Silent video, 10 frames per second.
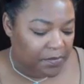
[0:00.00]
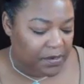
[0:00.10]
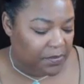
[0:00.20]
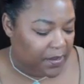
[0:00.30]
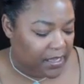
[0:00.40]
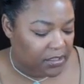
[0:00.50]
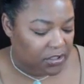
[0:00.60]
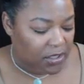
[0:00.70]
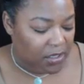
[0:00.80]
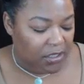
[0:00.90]
company
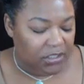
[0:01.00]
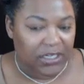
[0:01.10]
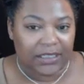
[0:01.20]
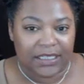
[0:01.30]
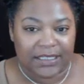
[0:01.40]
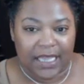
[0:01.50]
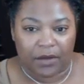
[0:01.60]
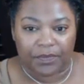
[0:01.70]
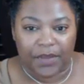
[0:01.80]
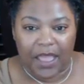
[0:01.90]
page. Check this
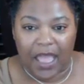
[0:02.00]
out.